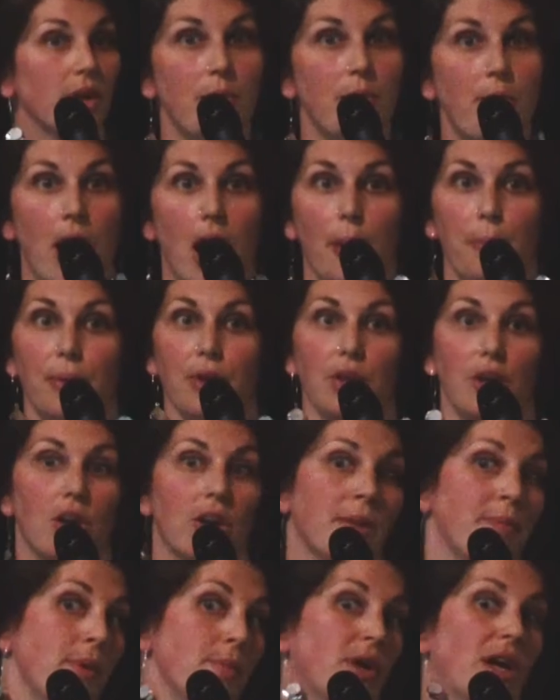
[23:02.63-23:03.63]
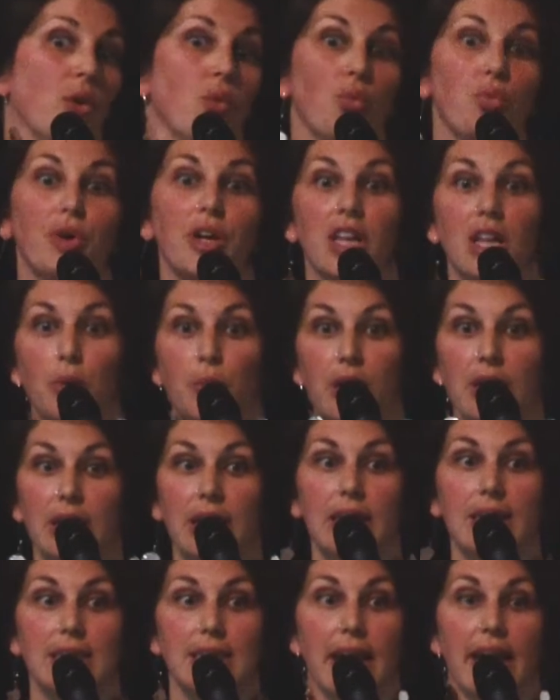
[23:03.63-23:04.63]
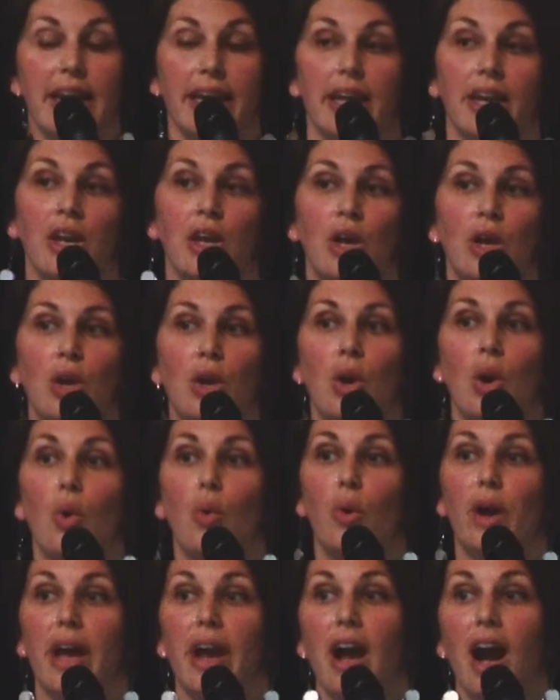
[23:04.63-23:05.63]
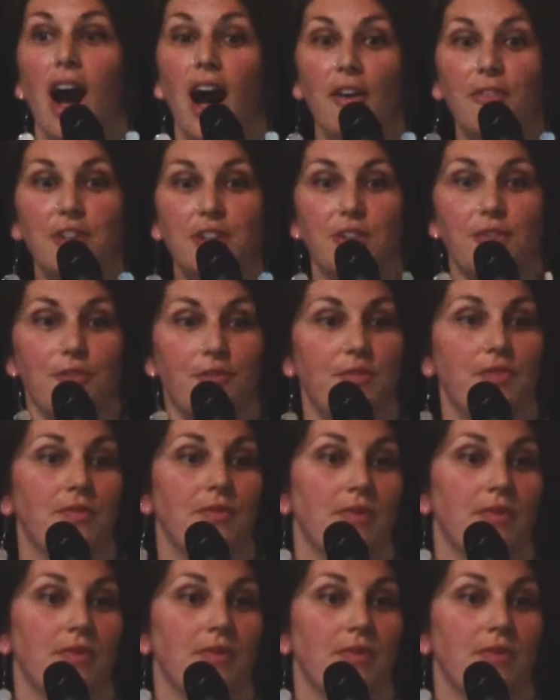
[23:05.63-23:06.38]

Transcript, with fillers: popular, people get really, really excited, what I often